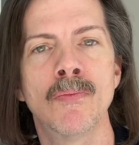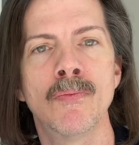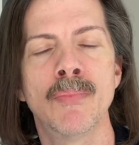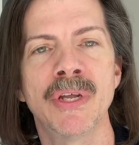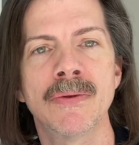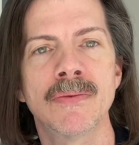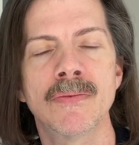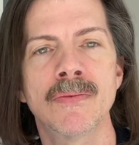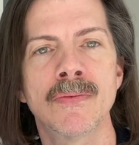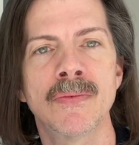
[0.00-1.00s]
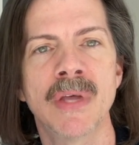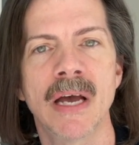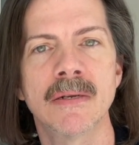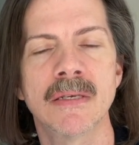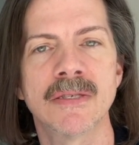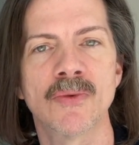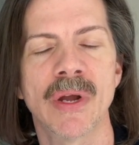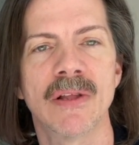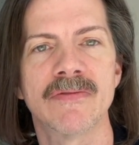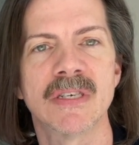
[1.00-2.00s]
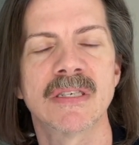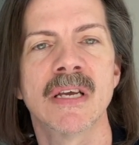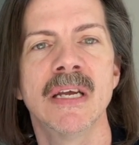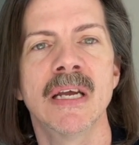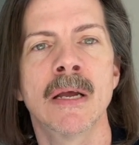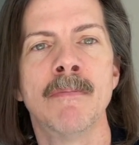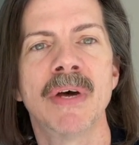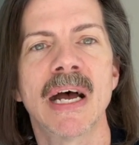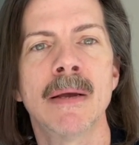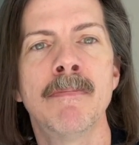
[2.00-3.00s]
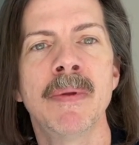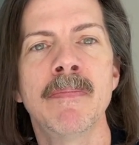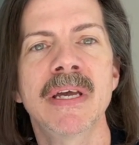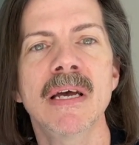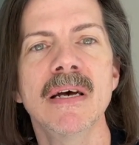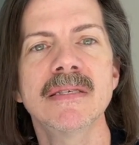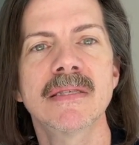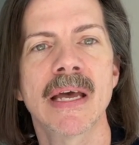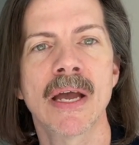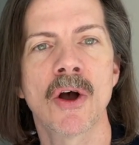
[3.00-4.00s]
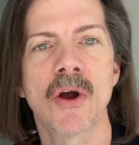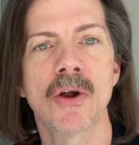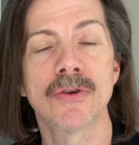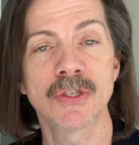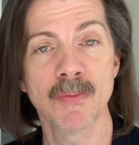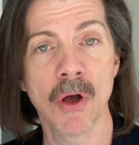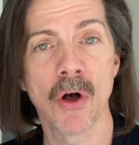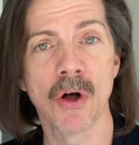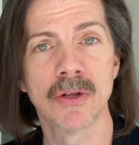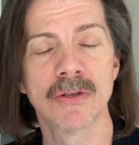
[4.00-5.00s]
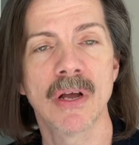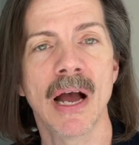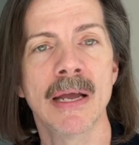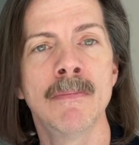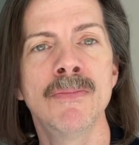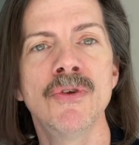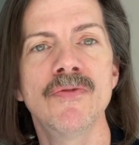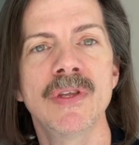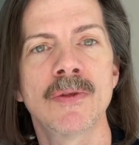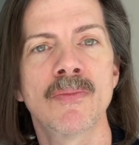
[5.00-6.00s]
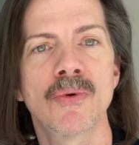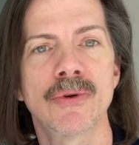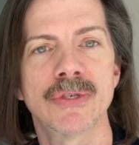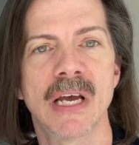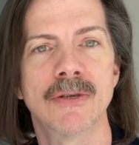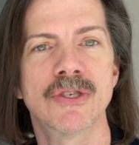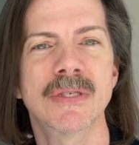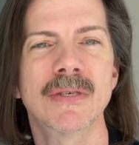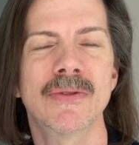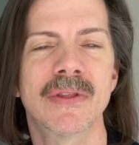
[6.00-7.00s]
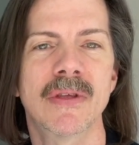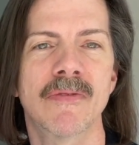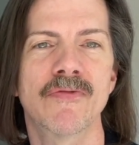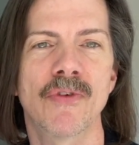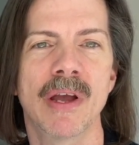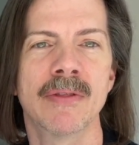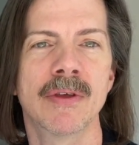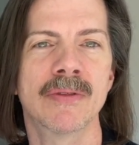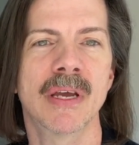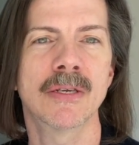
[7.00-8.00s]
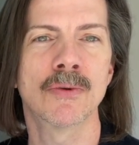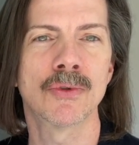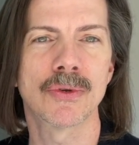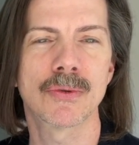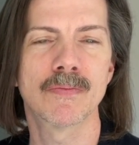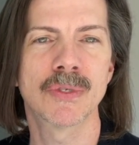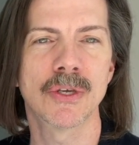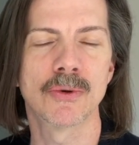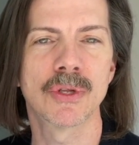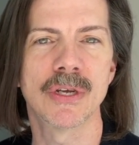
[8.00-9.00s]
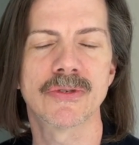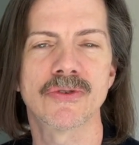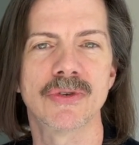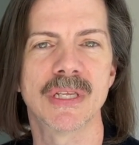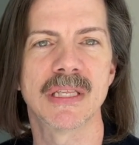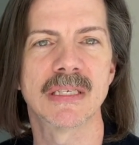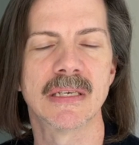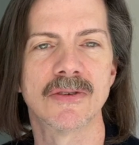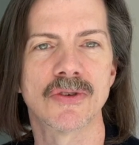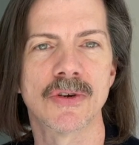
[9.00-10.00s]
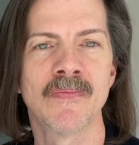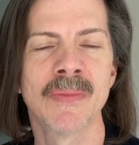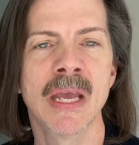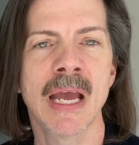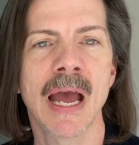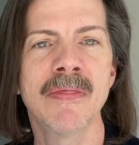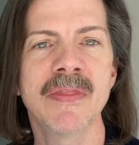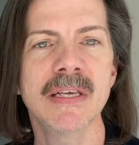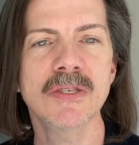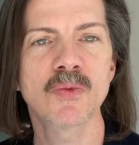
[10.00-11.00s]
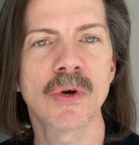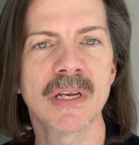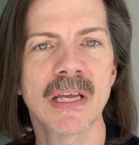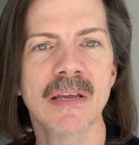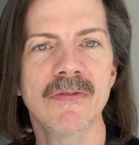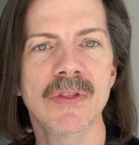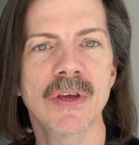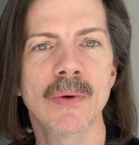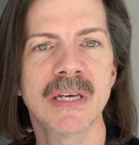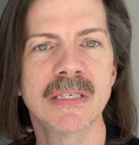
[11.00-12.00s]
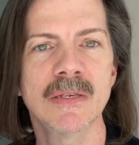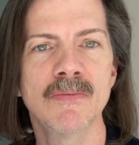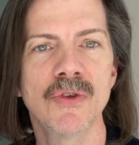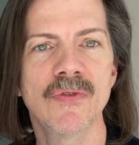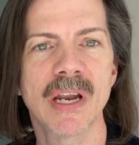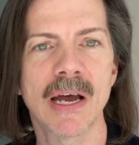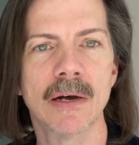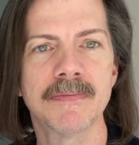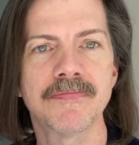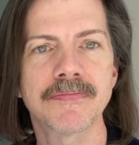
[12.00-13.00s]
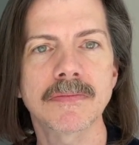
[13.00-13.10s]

but that is irrelevant. But uh, because they are small, I am moving the borders out just so that they they don't look so clustered in the center. And this one, even though I did move it out